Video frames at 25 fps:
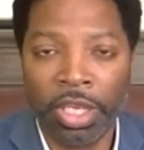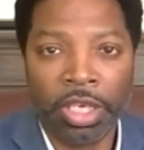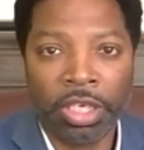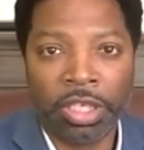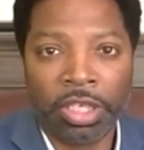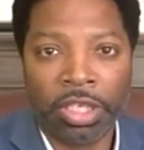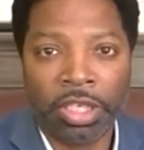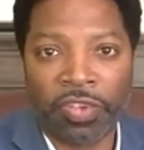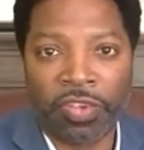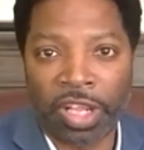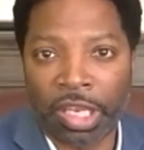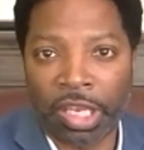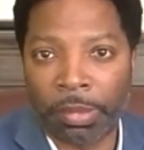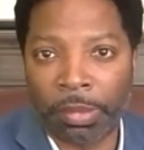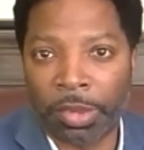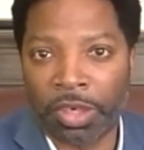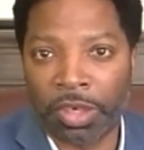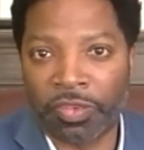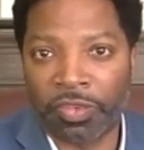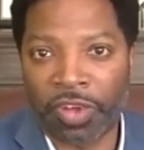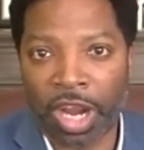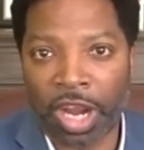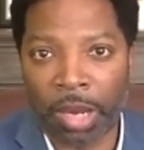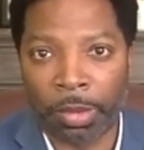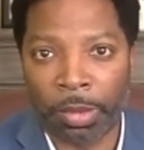development
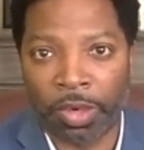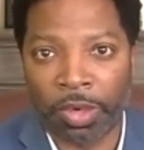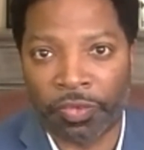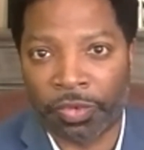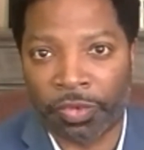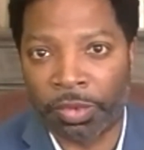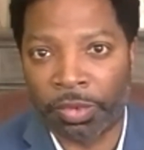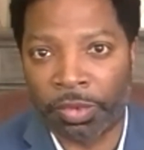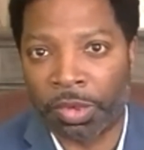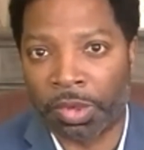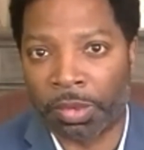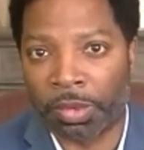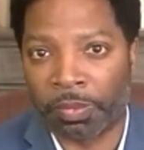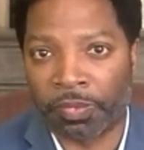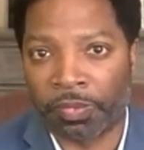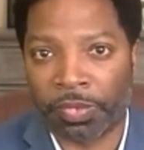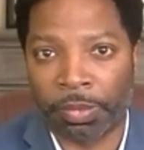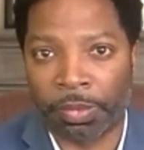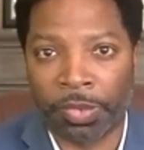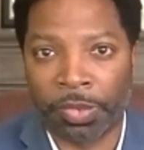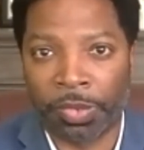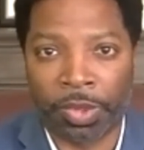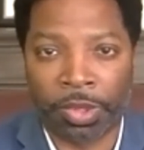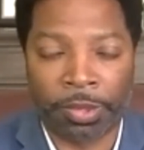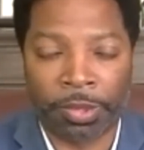environment from your
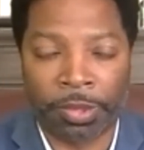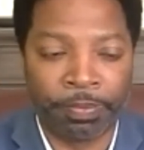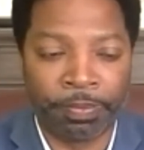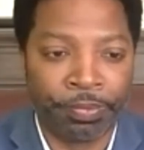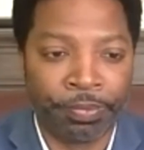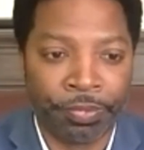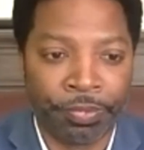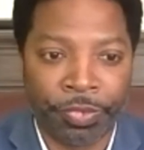from your